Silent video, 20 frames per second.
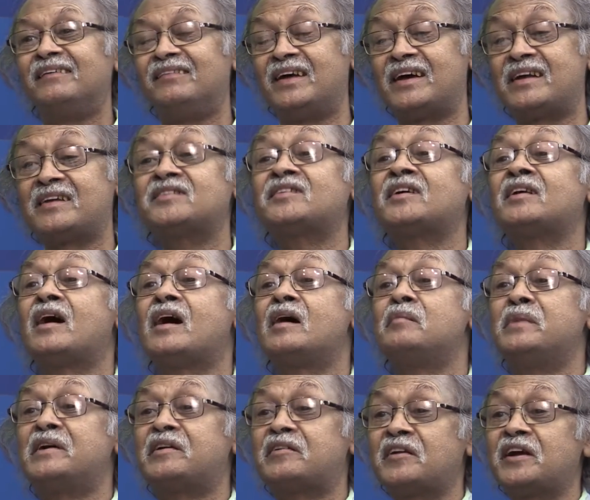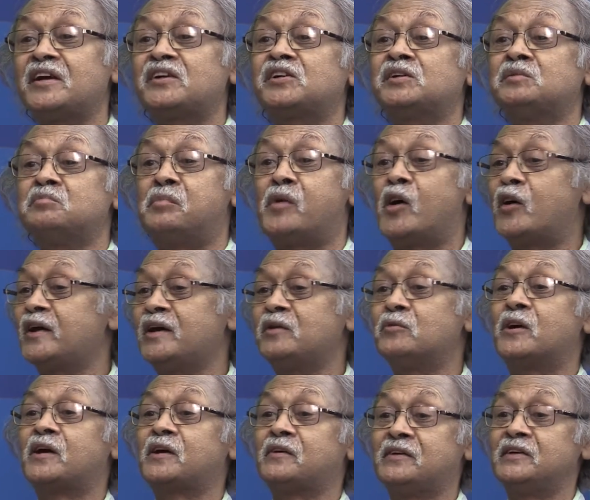There is an arbitration body,
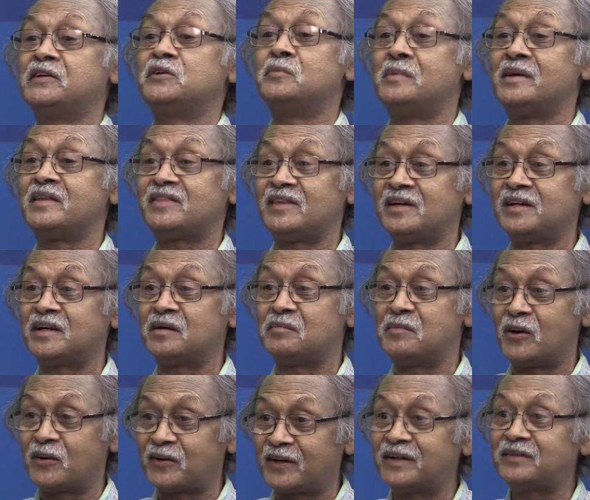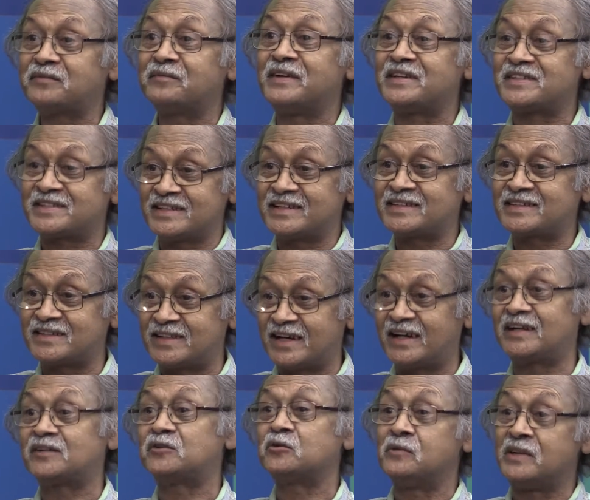whatever you may think about it, which sits
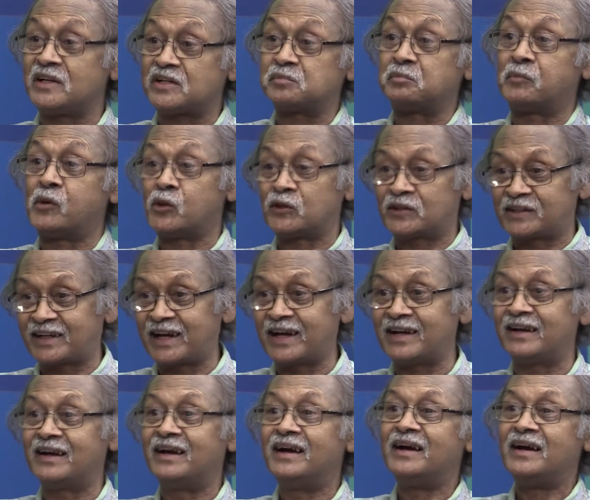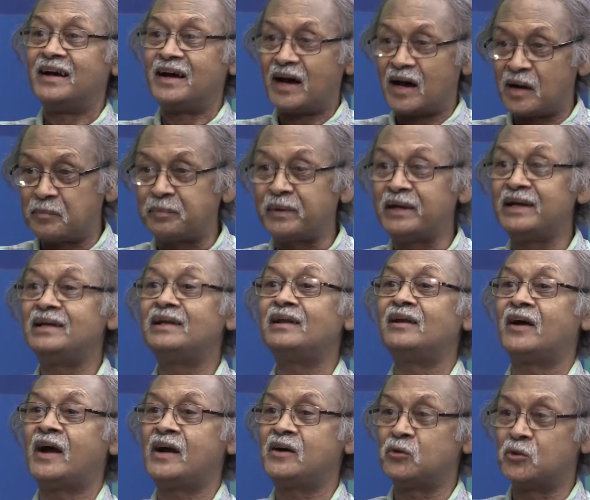there to which both can
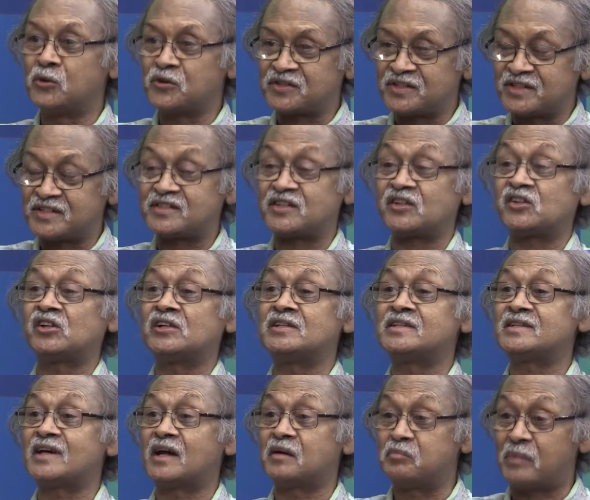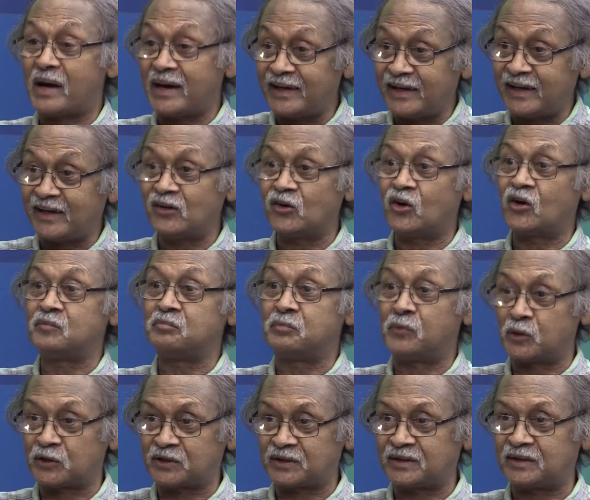appeal and whose decisions are binding on
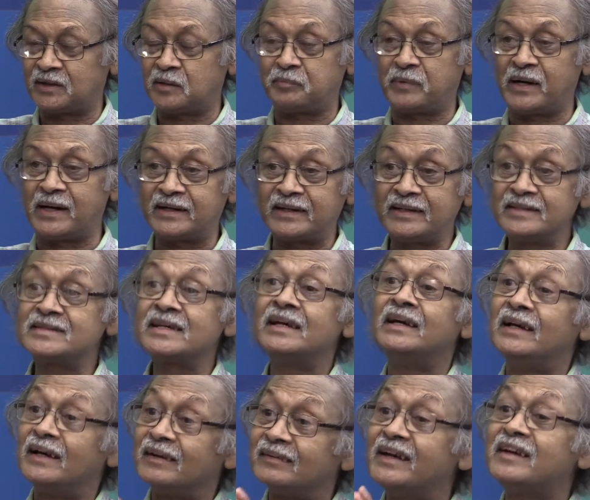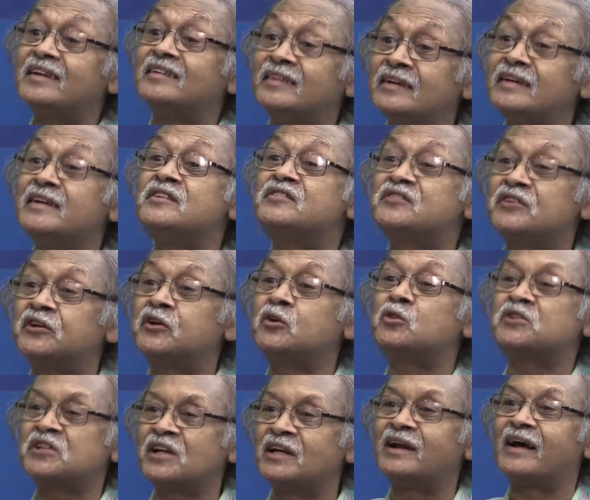both the parties. There is an
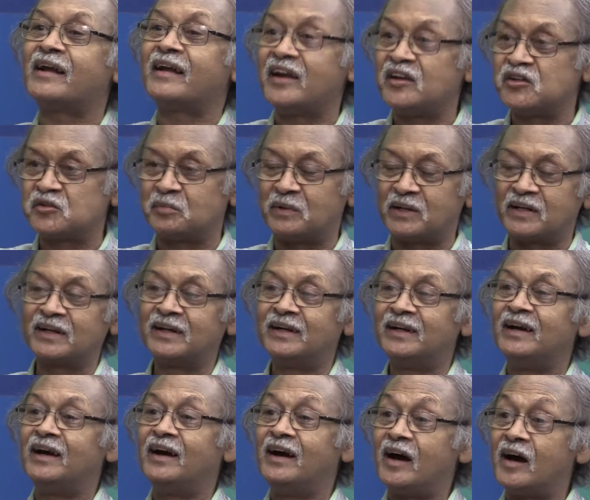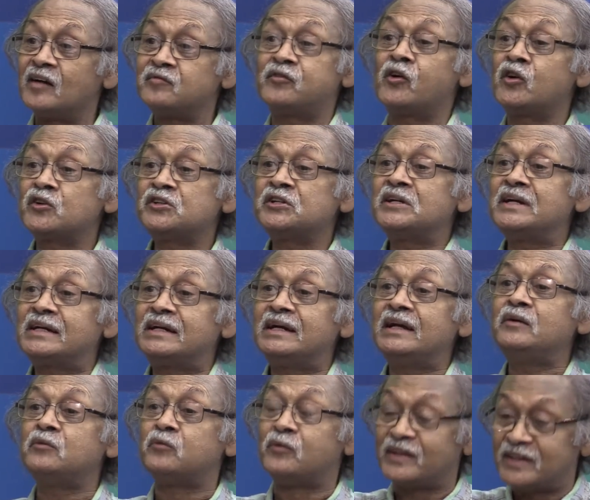institutional arrangement.
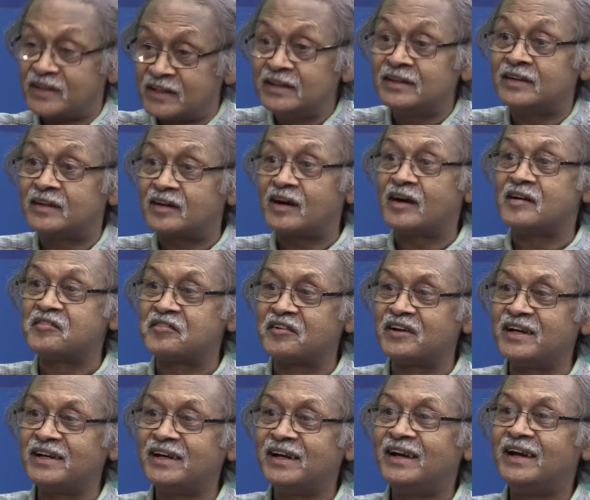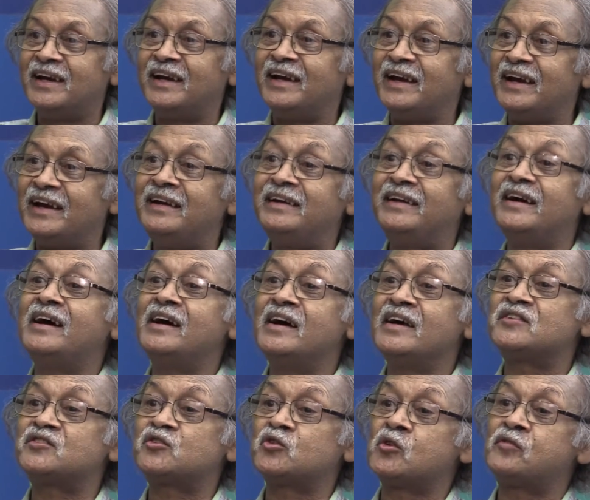Unfortunately, within the country, India
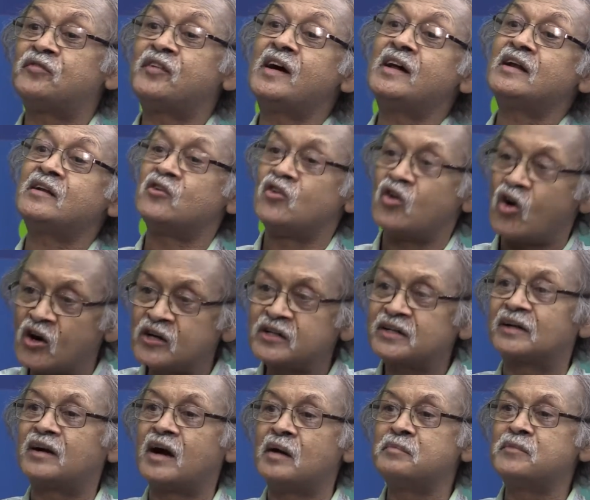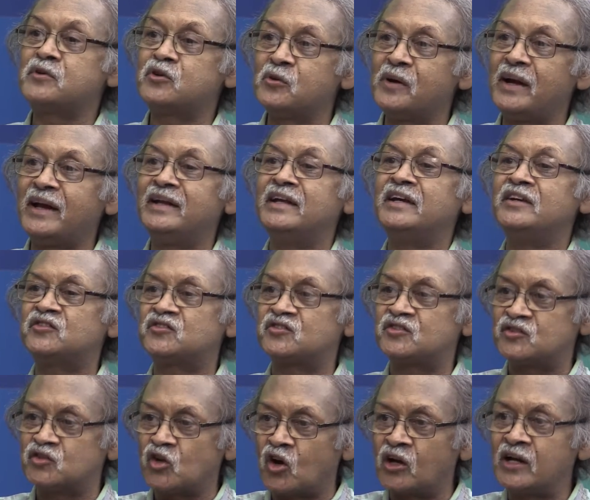has so far not come to any
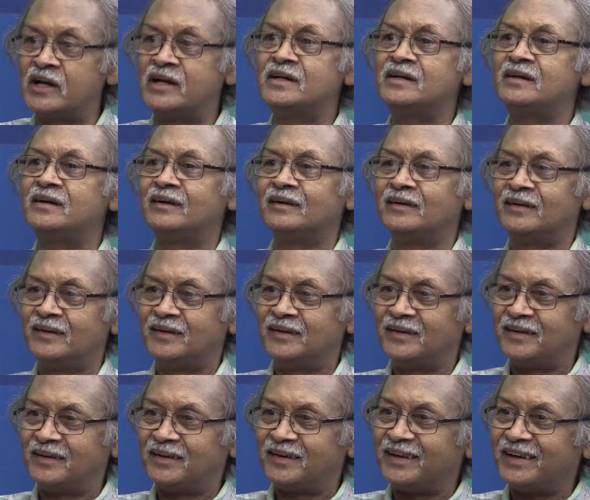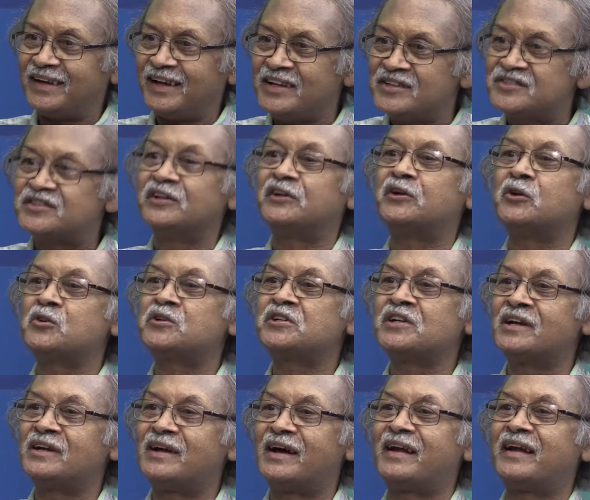solid
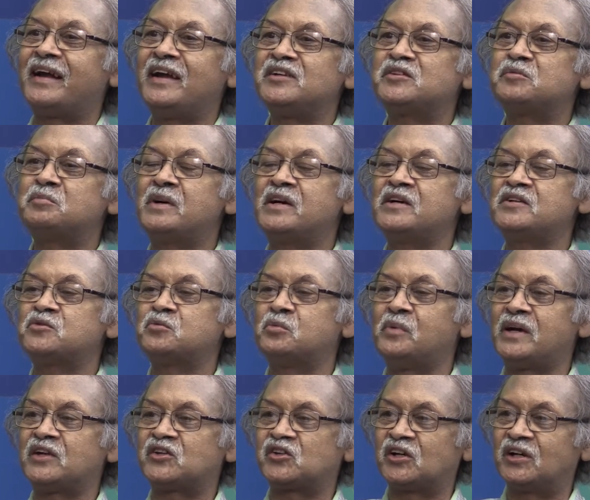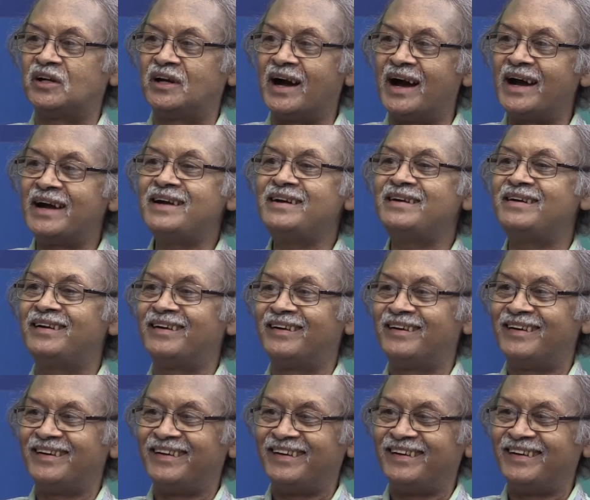institutional arrangements which guide